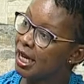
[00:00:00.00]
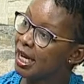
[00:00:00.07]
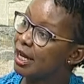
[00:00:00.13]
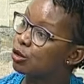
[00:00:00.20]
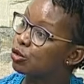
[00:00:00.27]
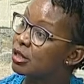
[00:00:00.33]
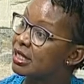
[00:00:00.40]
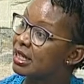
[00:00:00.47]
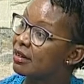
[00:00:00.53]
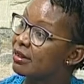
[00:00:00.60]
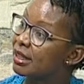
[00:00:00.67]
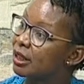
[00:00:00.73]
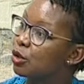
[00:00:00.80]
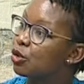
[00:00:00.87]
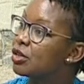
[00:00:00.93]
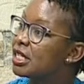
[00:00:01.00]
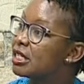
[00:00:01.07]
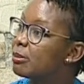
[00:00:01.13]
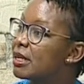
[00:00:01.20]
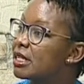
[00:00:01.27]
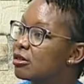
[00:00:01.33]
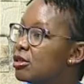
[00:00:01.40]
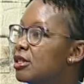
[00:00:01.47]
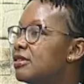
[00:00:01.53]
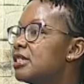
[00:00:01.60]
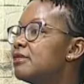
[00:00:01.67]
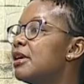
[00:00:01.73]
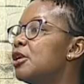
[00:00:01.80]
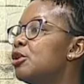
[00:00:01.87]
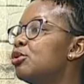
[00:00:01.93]
to discover that oh, this person is
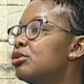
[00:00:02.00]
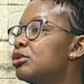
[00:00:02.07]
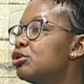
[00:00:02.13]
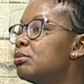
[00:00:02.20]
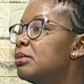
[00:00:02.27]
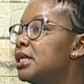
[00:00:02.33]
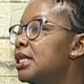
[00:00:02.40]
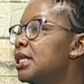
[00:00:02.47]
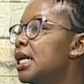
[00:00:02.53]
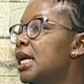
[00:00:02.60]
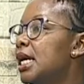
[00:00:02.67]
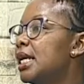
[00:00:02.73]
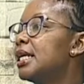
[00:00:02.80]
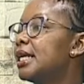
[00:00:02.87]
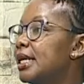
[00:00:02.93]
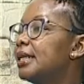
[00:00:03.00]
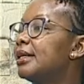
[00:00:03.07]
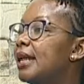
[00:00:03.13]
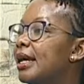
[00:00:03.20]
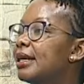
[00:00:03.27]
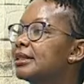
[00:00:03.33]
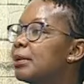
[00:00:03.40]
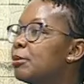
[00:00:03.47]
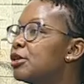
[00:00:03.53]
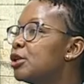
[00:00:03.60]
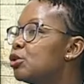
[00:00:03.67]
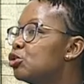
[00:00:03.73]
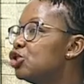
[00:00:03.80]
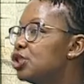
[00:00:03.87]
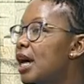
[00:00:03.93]
even known to be like and you find
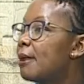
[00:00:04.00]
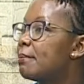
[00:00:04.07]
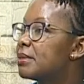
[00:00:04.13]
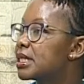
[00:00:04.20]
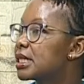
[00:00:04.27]
yourself say, and